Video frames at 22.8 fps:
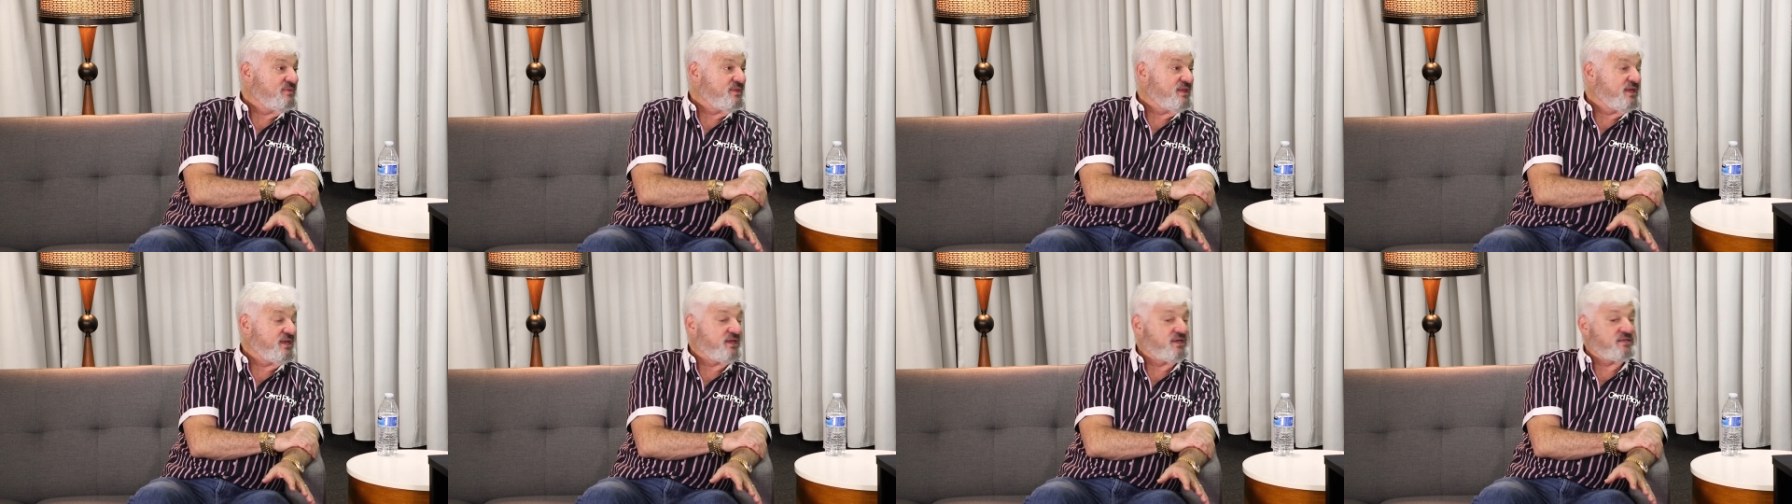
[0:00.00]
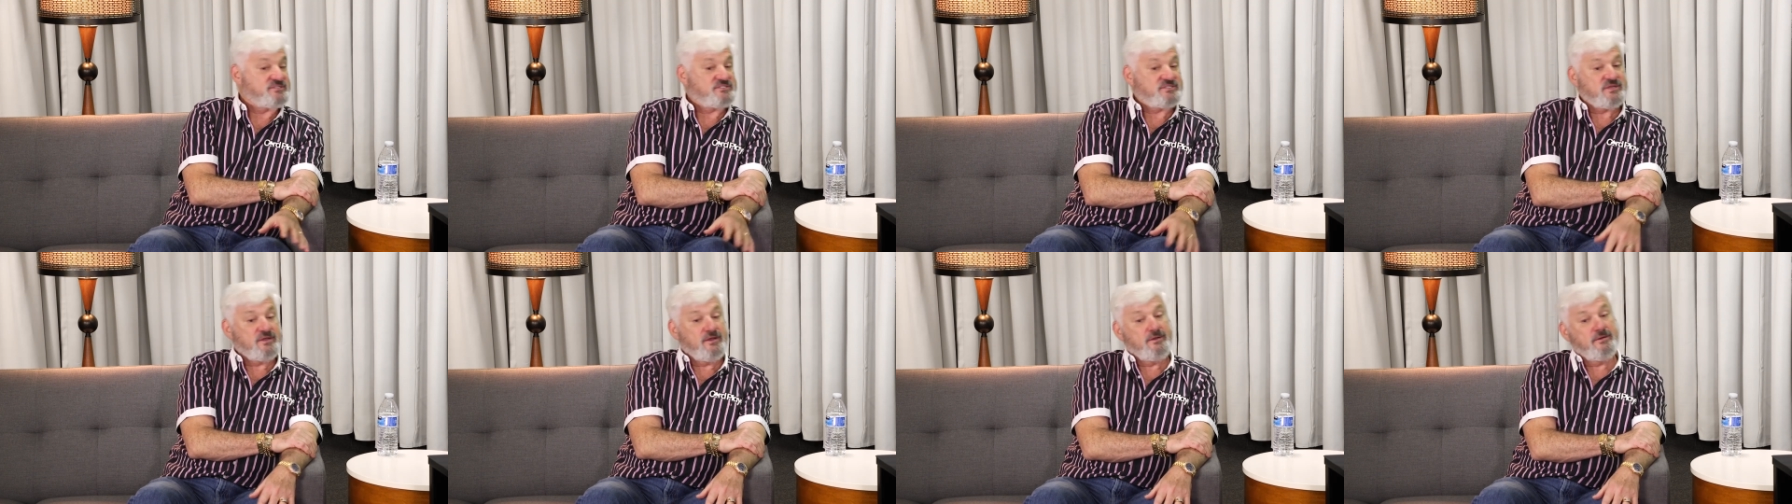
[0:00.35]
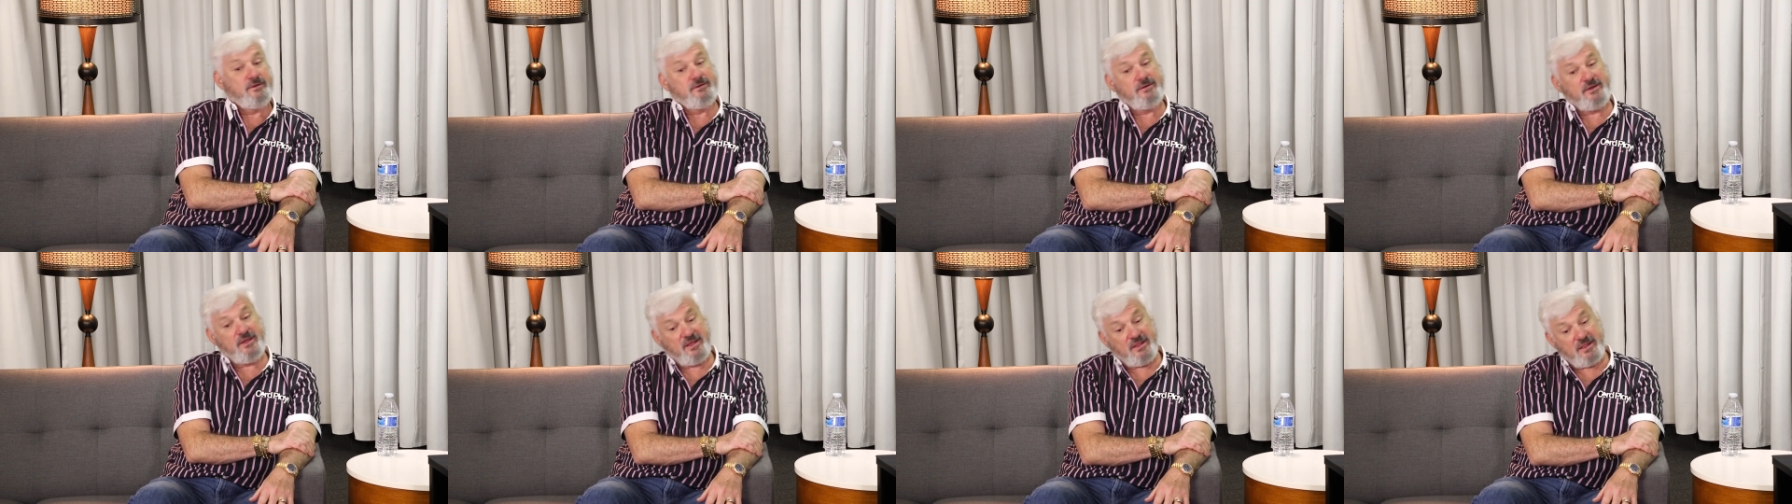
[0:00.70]
is
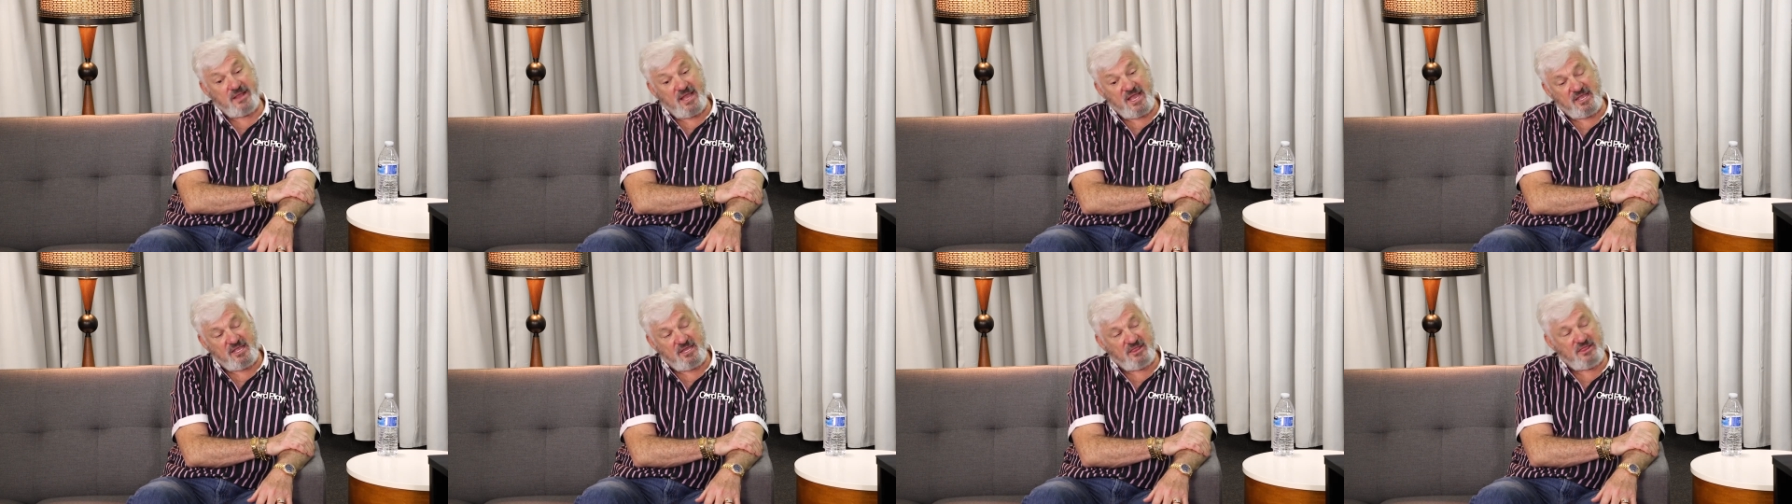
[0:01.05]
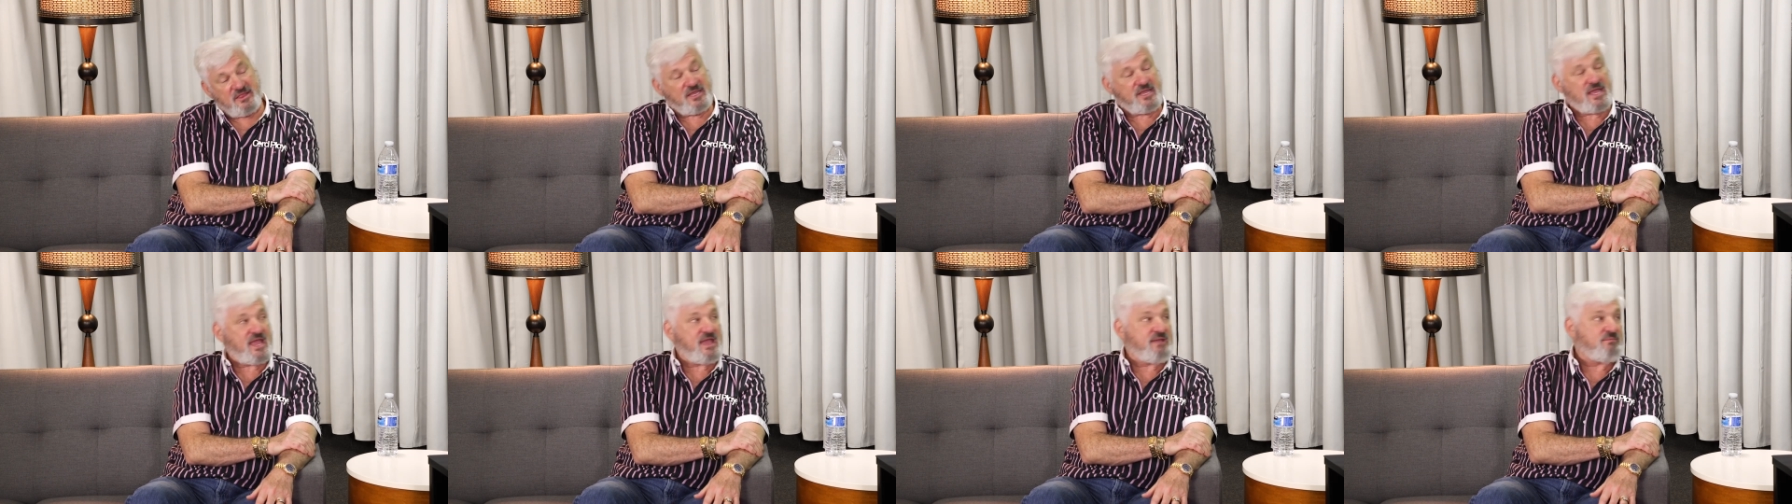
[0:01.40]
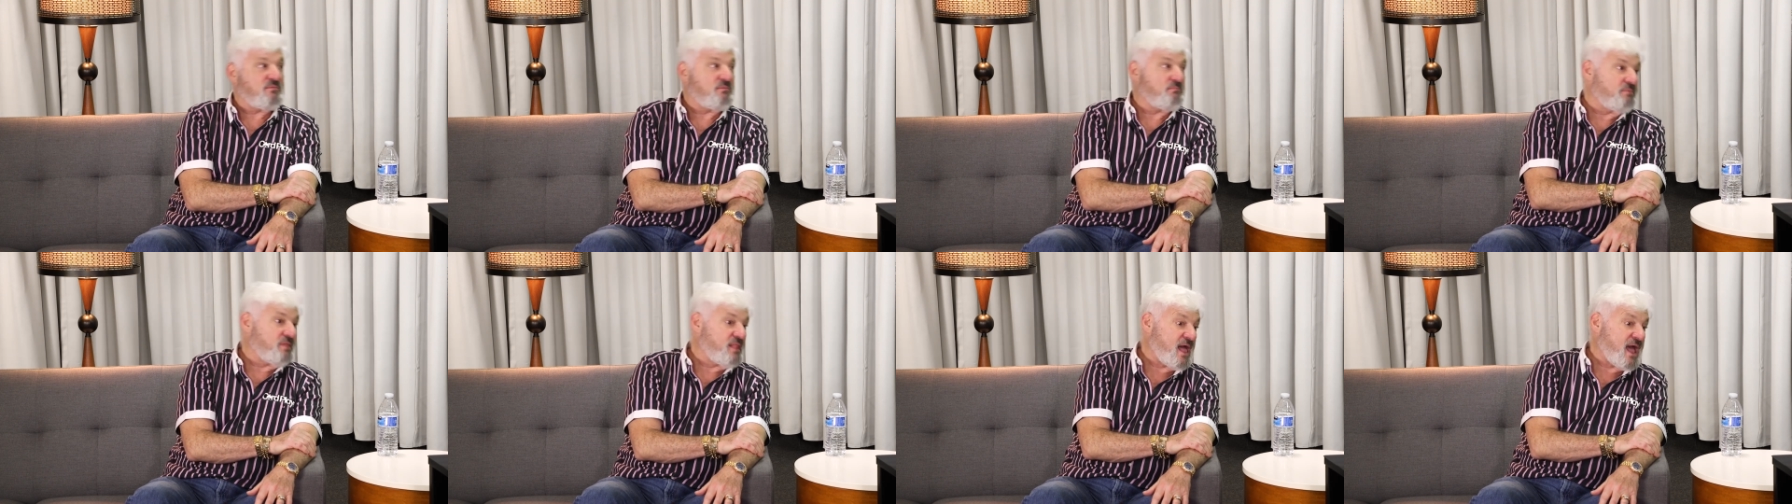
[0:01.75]
who do you like in the
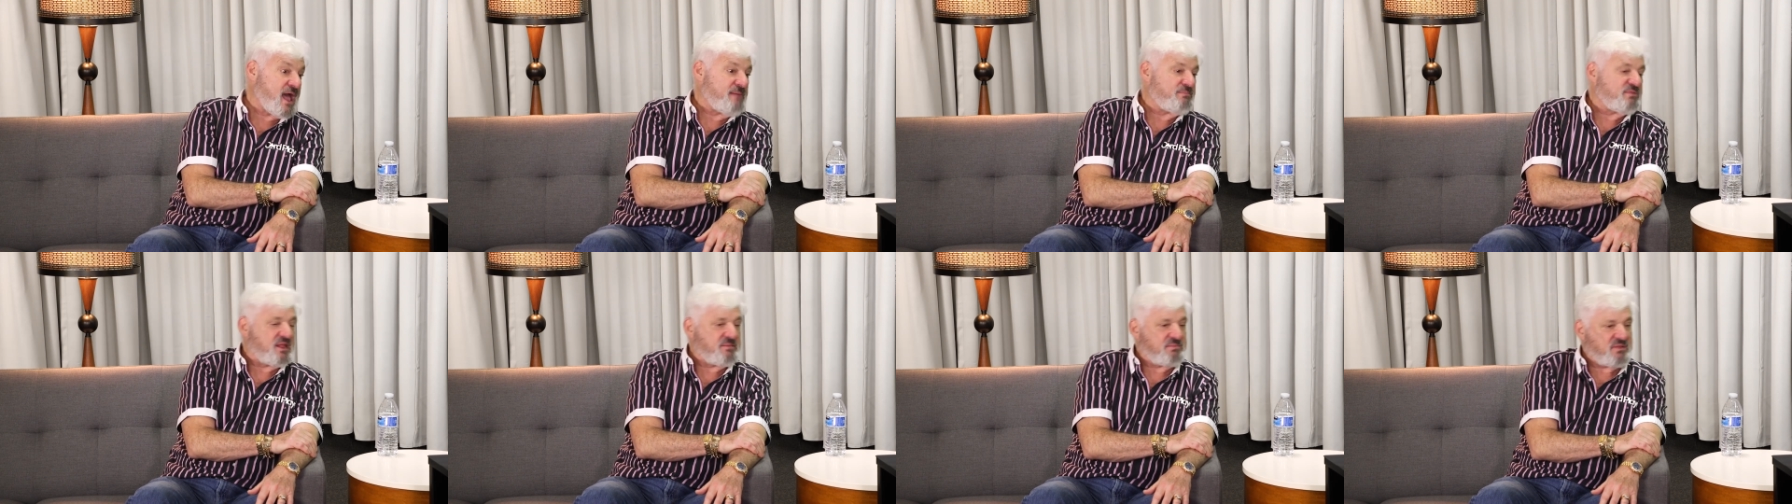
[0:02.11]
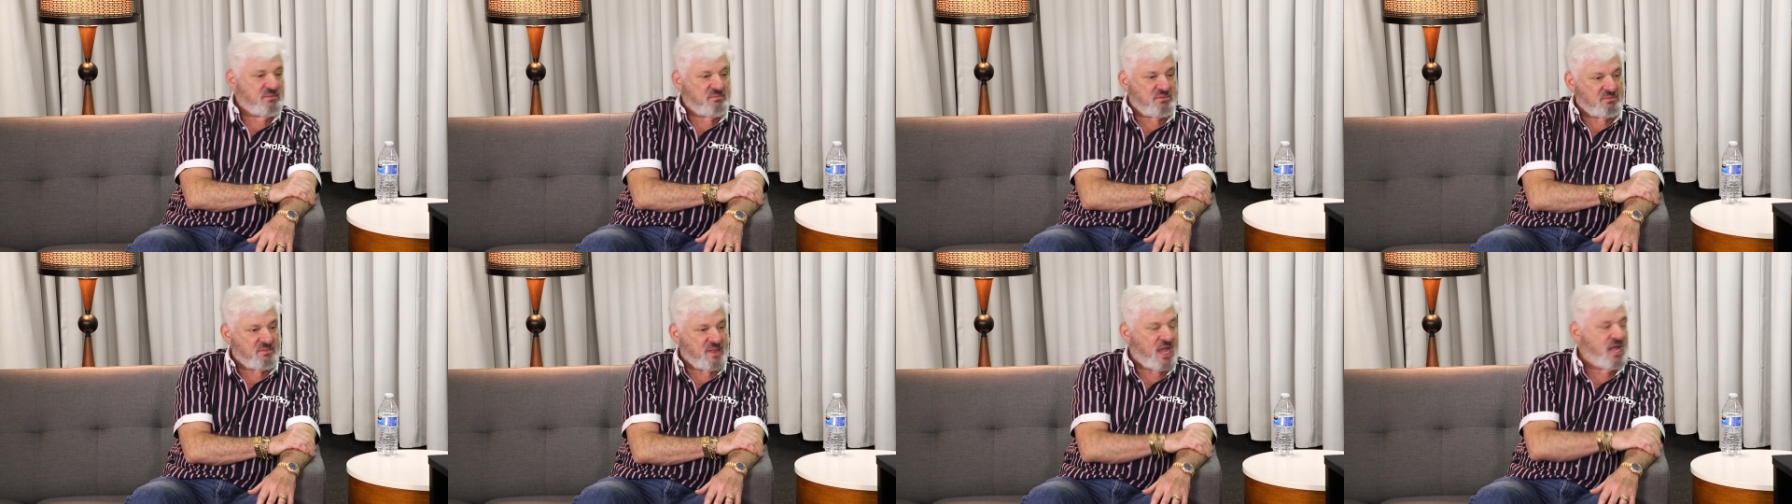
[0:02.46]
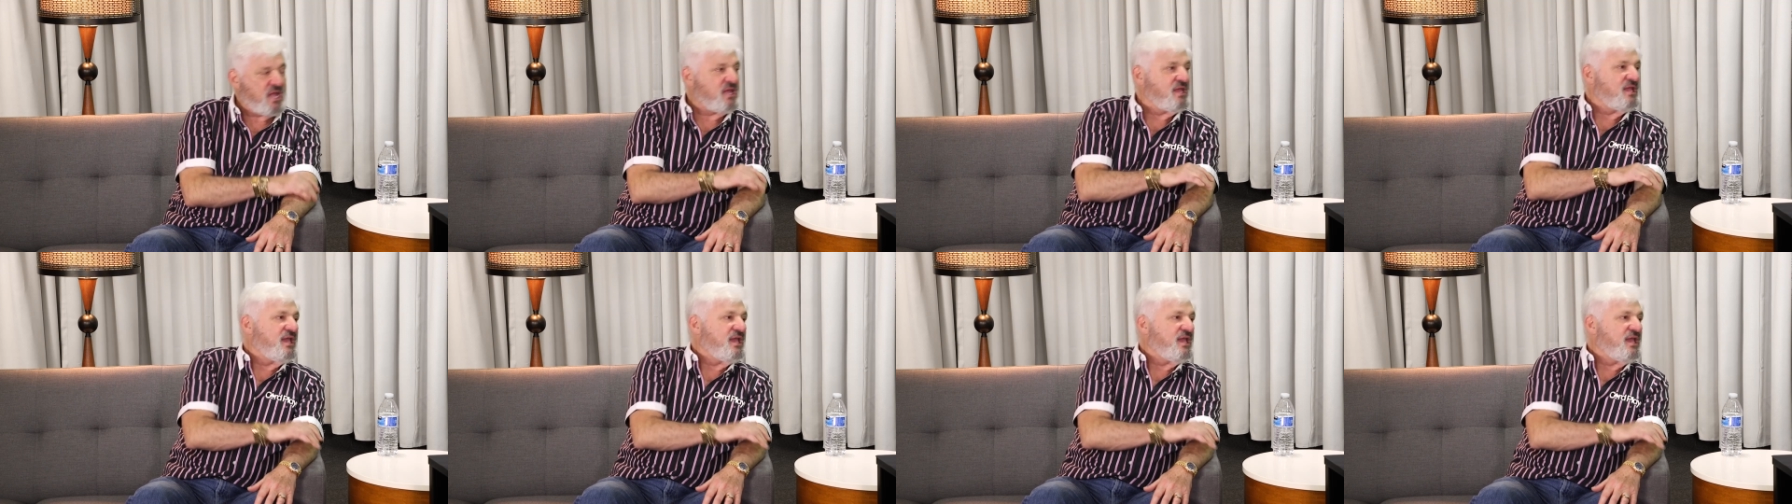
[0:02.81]
game? Blah, blah, blah, blah, blah.